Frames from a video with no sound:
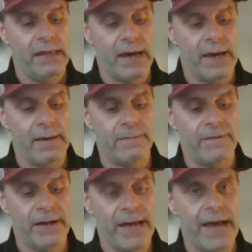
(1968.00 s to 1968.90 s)
a
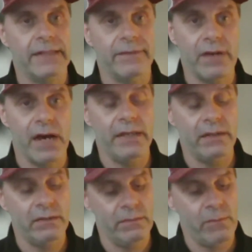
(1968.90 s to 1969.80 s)
very active guy,
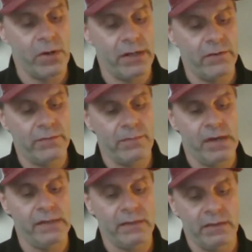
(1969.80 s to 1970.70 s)
and Marty knows
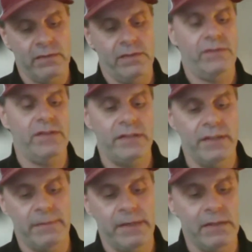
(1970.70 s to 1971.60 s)
Mike in
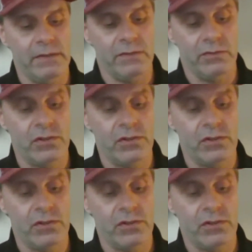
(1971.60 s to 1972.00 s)
CTB, and